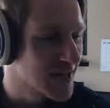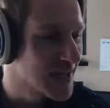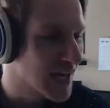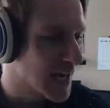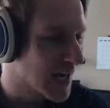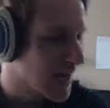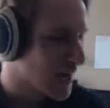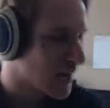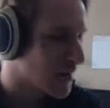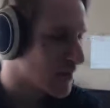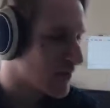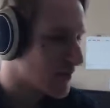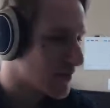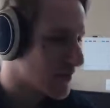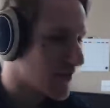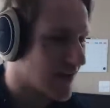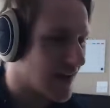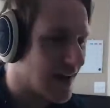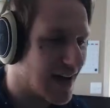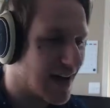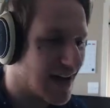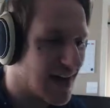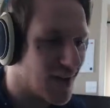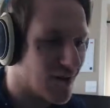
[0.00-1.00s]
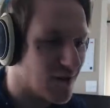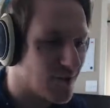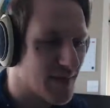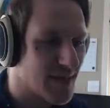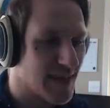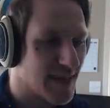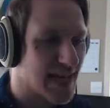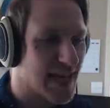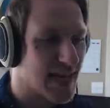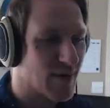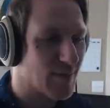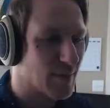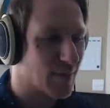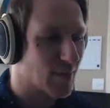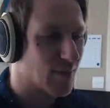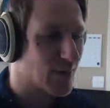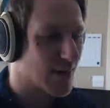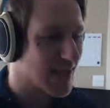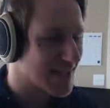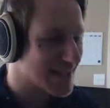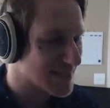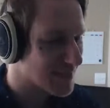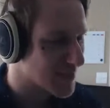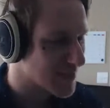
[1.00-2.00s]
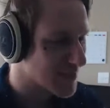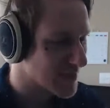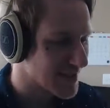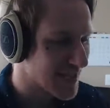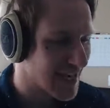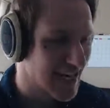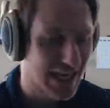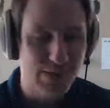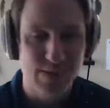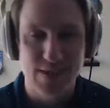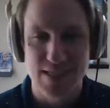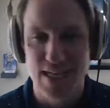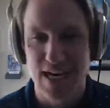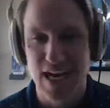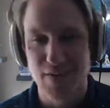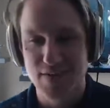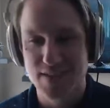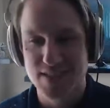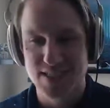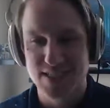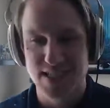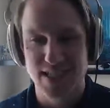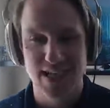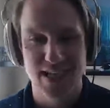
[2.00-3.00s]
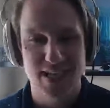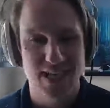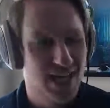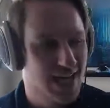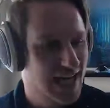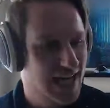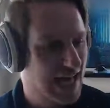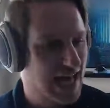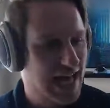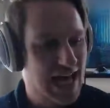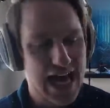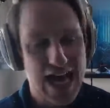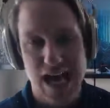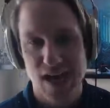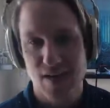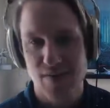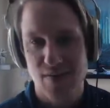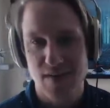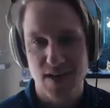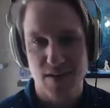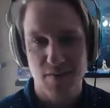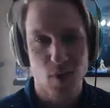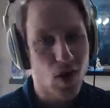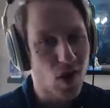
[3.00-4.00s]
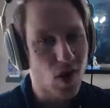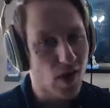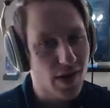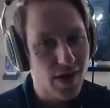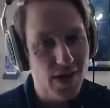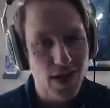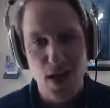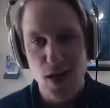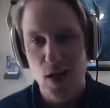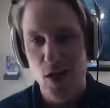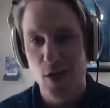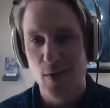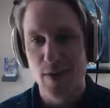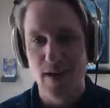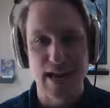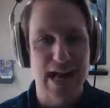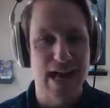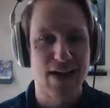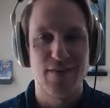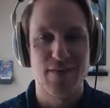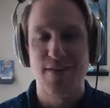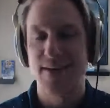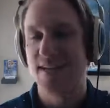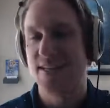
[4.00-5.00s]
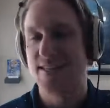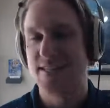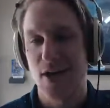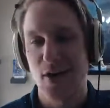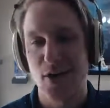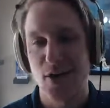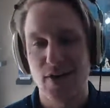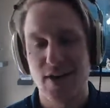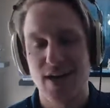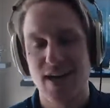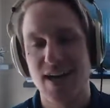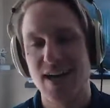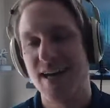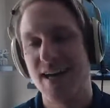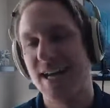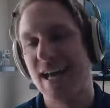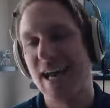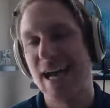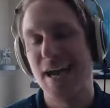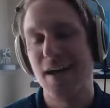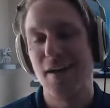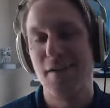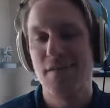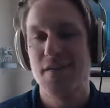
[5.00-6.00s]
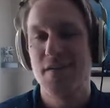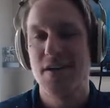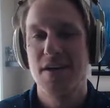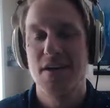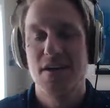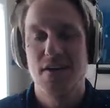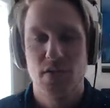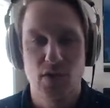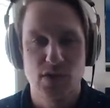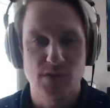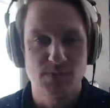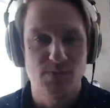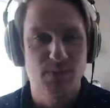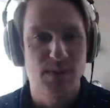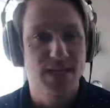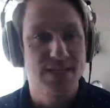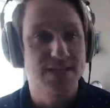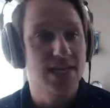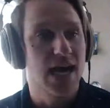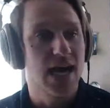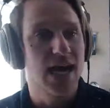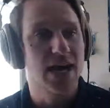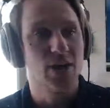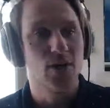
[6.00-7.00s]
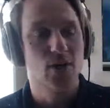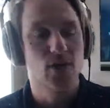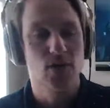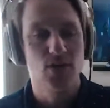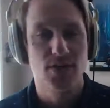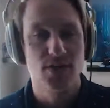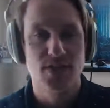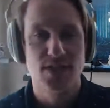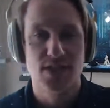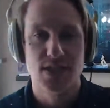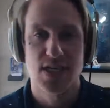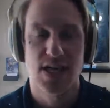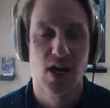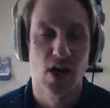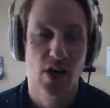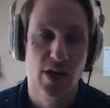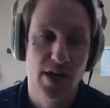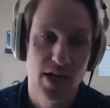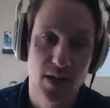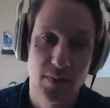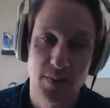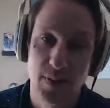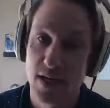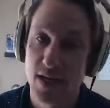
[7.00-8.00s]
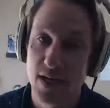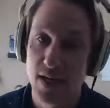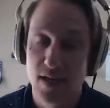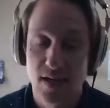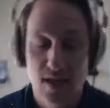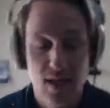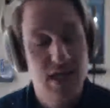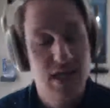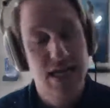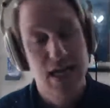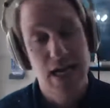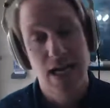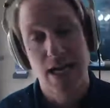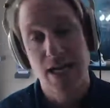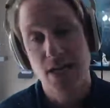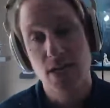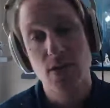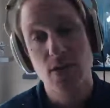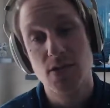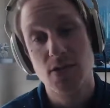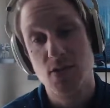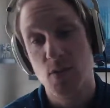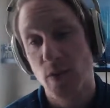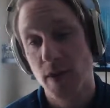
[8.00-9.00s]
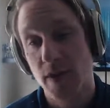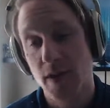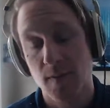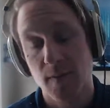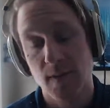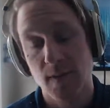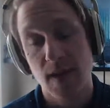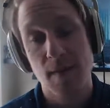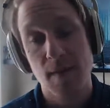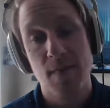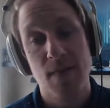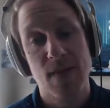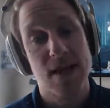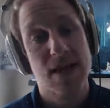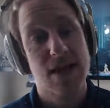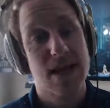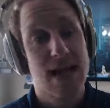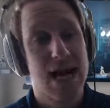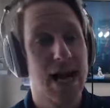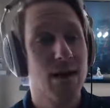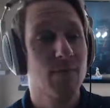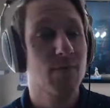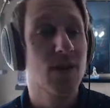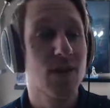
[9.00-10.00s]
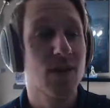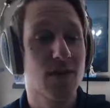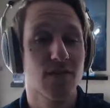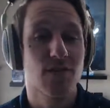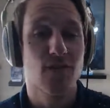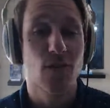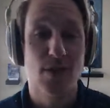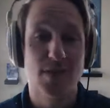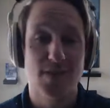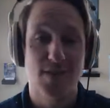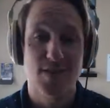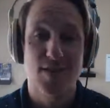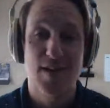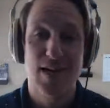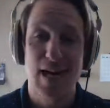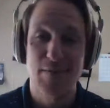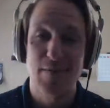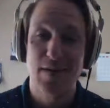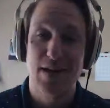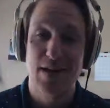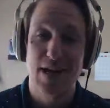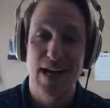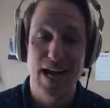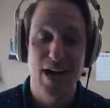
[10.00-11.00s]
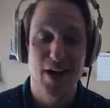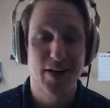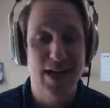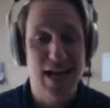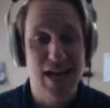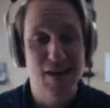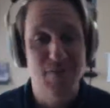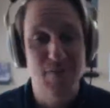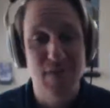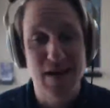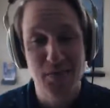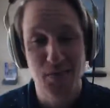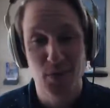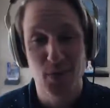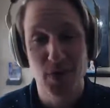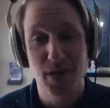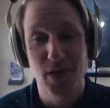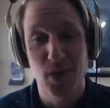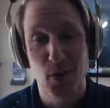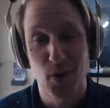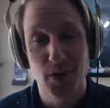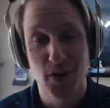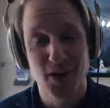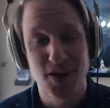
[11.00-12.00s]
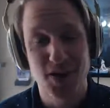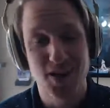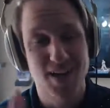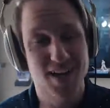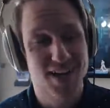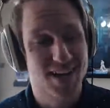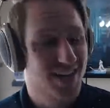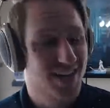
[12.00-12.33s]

of being able to play some of those games. And obviously having Mario and having Zelda and have those big titles are going to be a huge winner. But I'm looking forward to it. I already have mine pre-ordered.